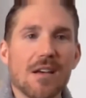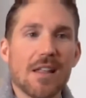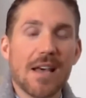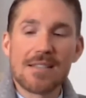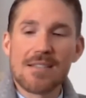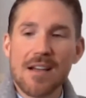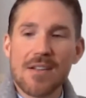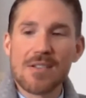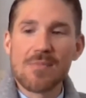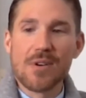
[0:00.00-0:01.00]
Now, that
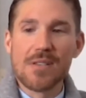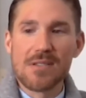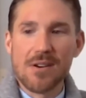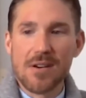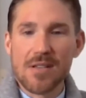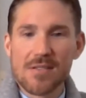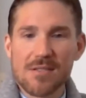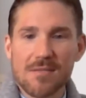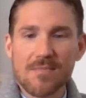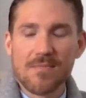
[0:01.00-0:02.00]
sounds pretty
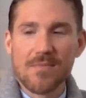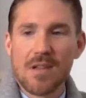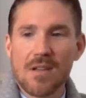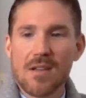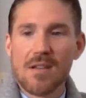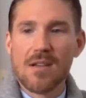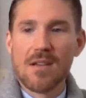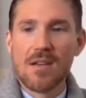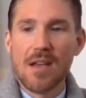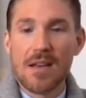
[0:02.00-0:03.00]
serious.
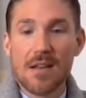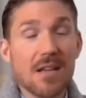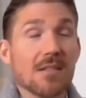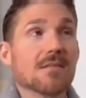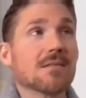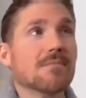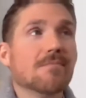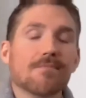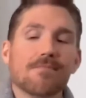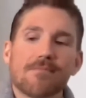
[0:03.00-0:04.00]
And it is.
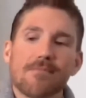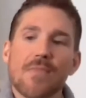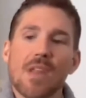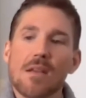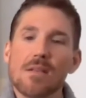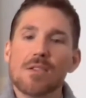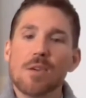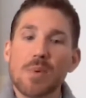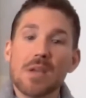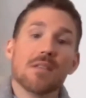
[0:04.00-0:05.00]

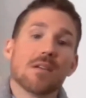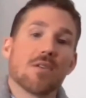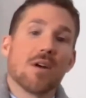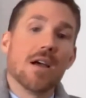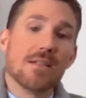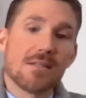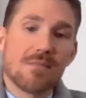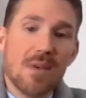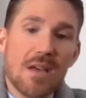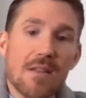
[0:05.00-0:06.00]
To be the
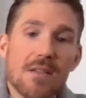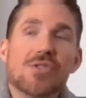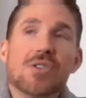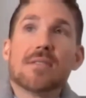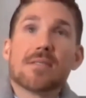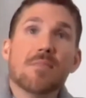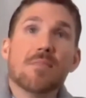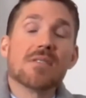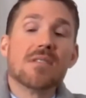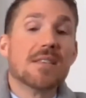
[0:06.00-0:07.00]
Christ meant that Jesus
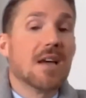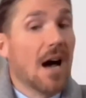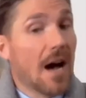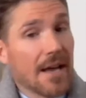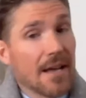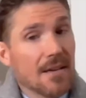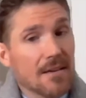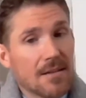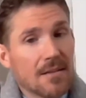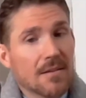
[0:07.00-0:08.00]
must die
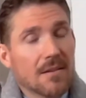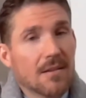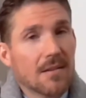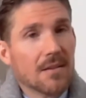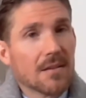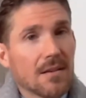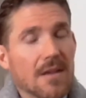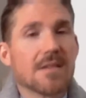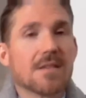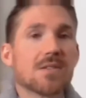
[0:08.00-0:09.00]

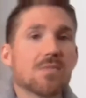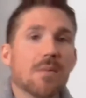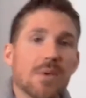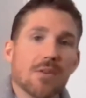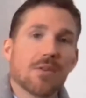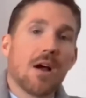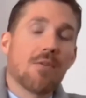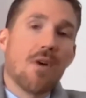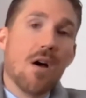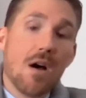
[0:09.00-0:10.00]
and this is what Peter
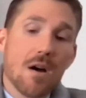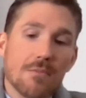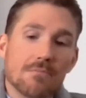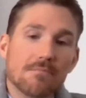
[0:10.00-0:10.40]
got wrong.